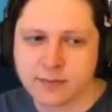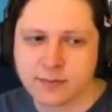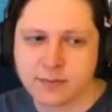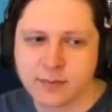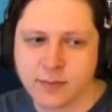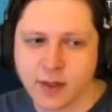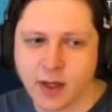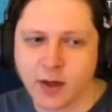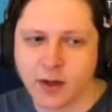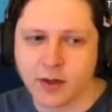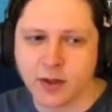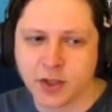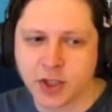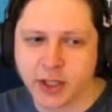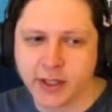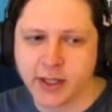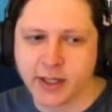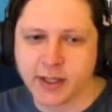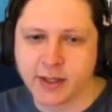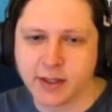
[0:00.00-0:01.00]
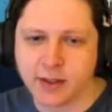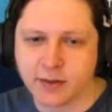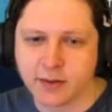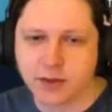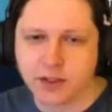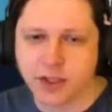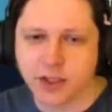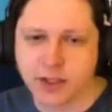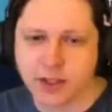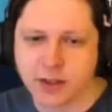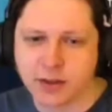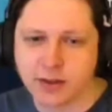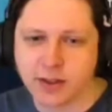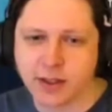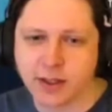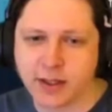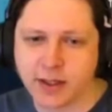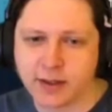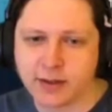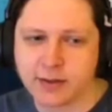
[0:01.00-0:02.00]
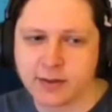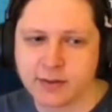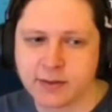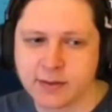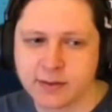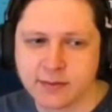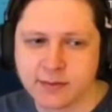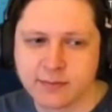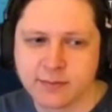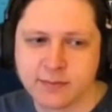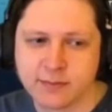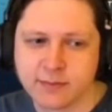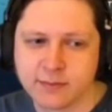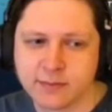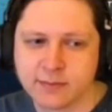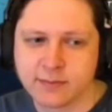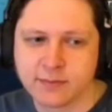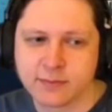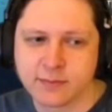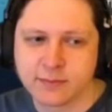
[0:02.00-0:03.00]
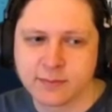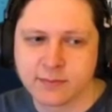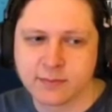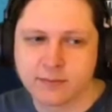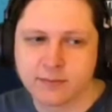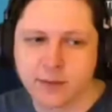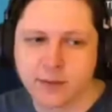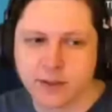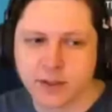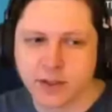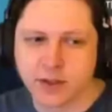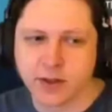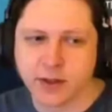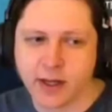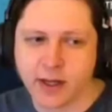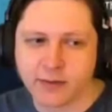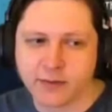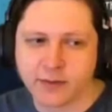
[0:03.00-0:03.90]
Oh, you're trying to get the Yunjin, okay. He's going after